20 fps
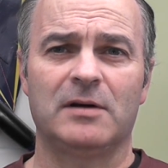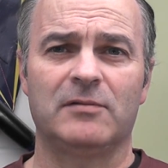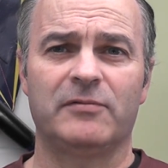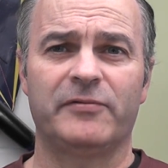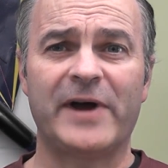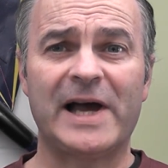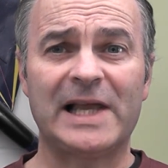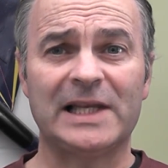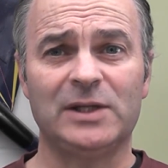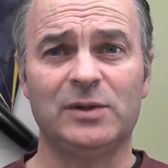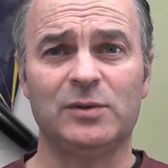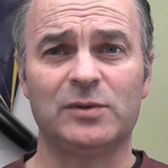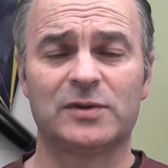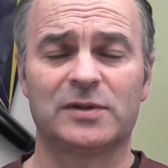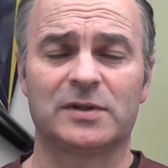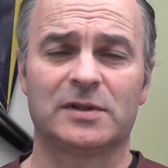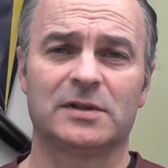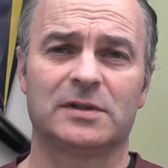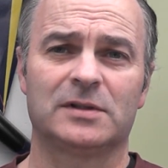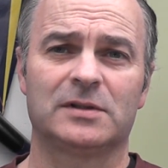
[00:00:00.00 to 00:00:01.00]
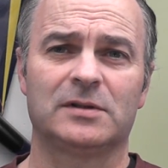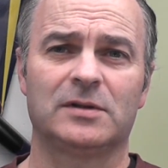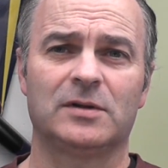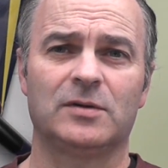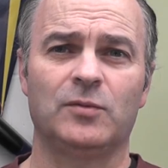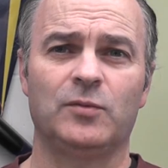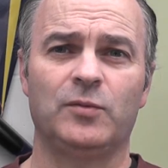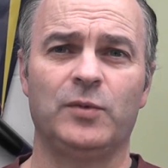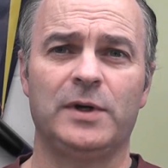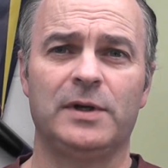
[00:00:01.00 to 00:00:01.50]
values
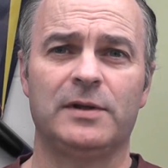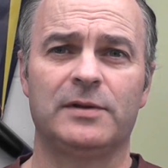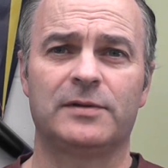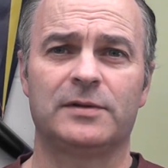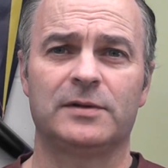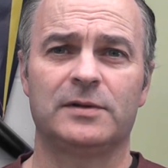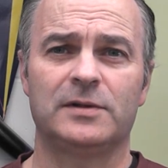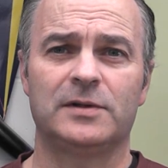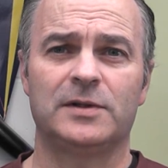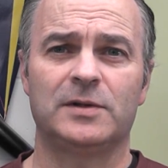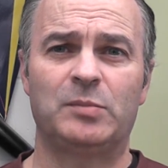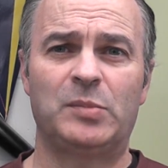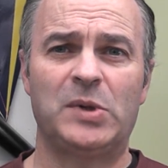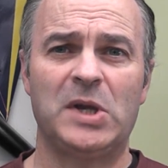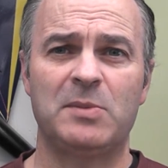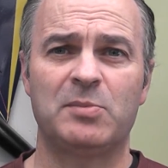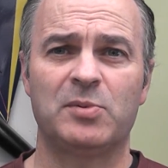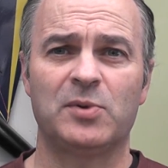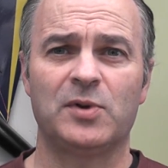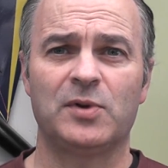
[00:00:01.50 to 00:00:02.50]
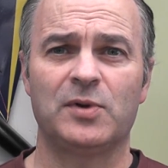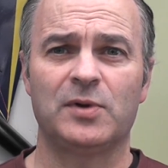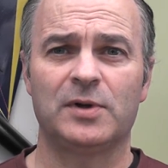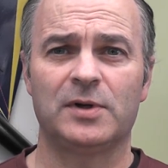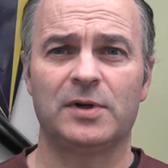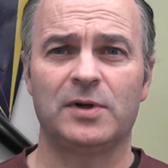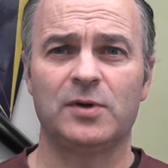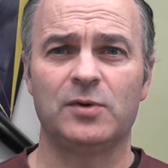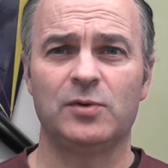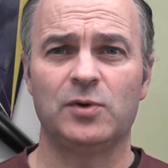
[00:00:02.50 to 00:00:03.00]
with the people
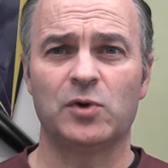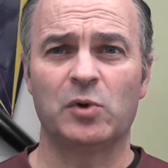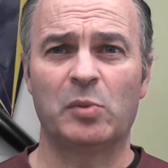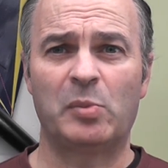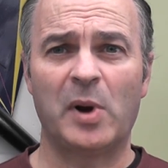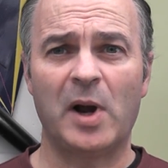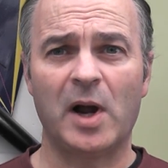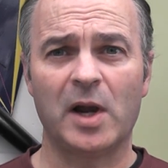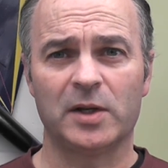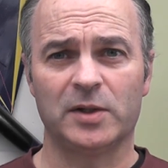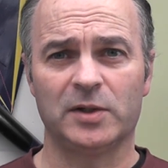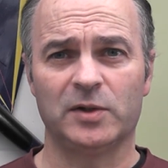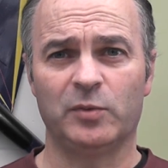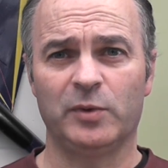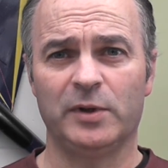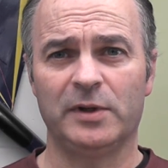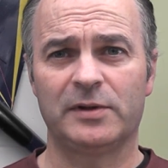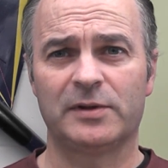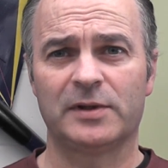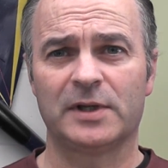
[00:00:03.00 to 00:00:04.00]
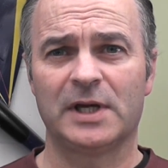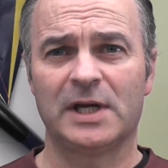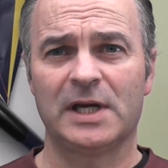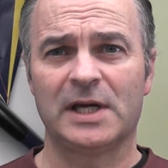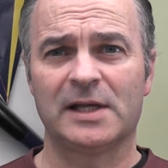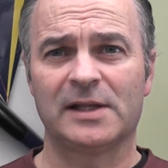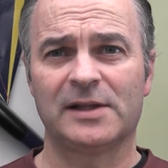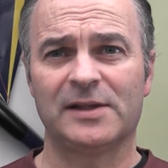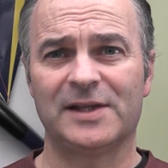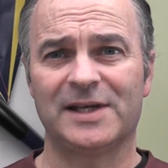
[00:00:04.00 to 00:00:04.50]
who you're partnered with,
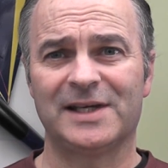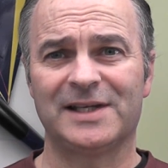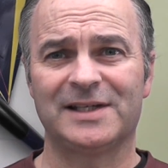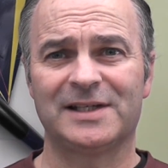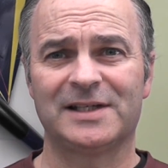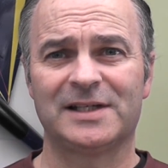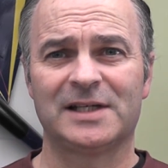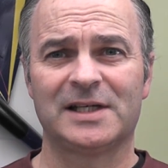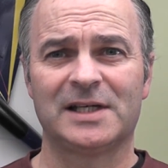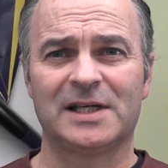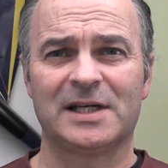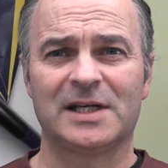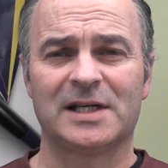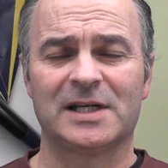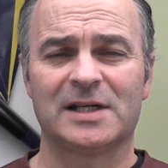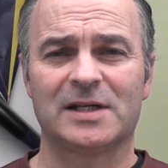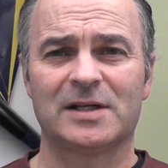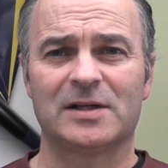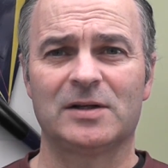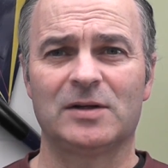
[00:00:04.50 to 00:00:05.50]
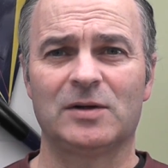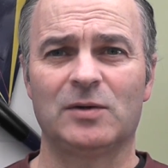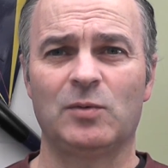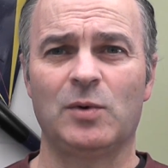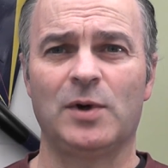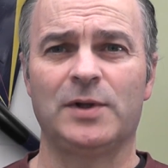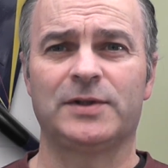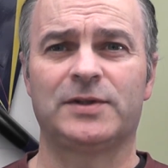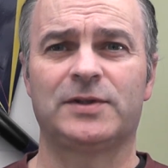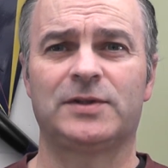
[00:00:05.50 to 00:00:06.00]
then
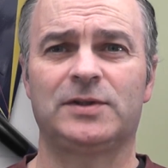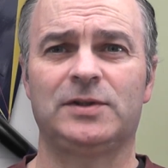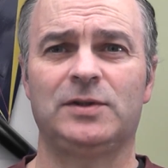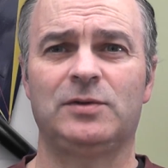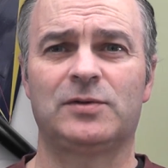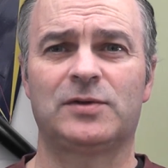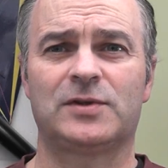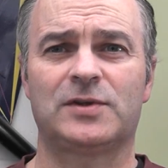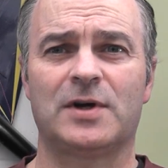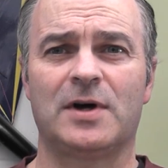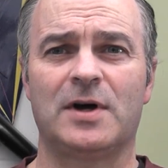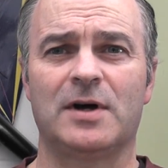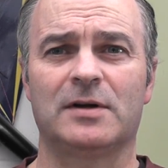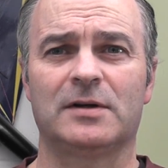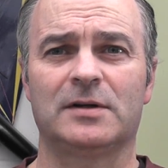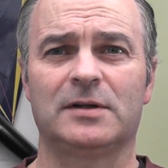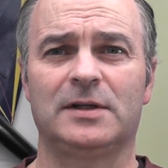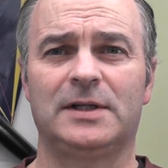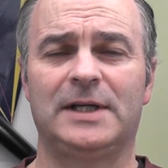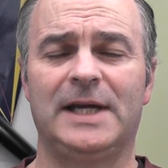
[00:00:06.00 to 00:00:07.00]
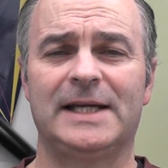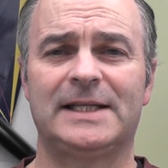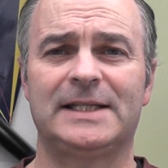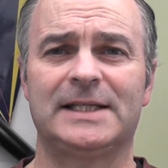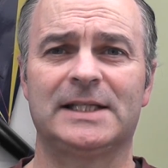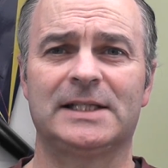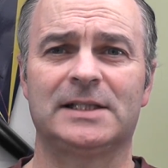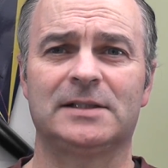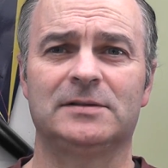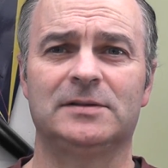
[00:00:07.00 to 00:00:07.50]
once you start
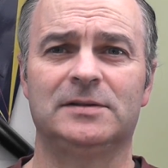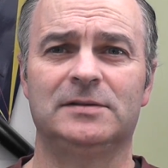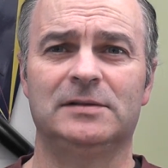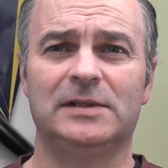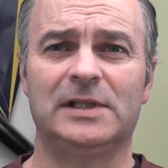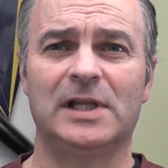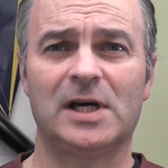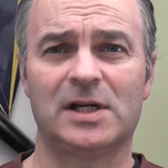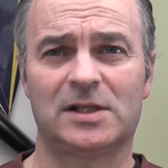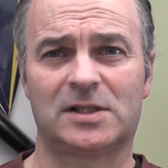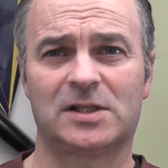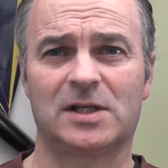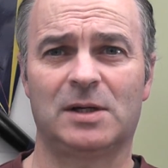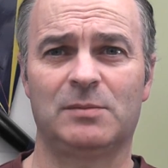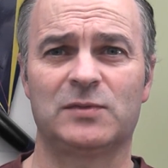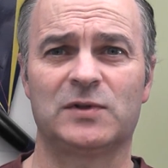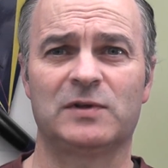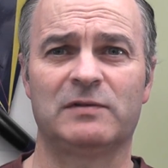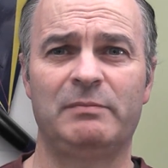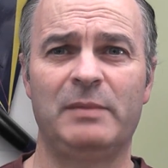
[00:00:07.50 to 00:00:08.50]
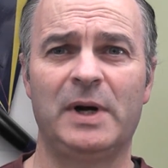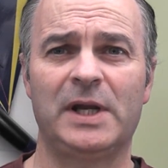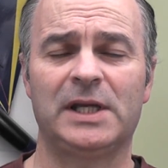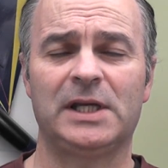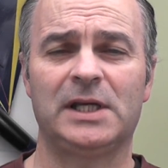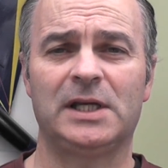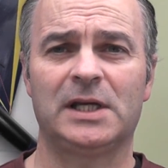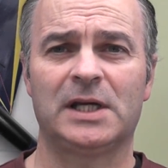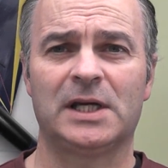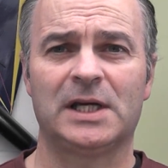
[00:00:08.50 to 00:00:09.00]
getting large sums of
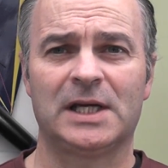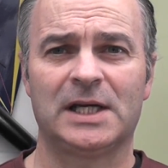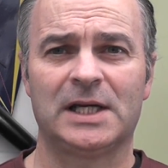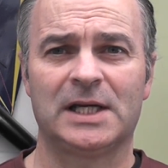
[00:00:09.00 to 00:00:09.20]
money,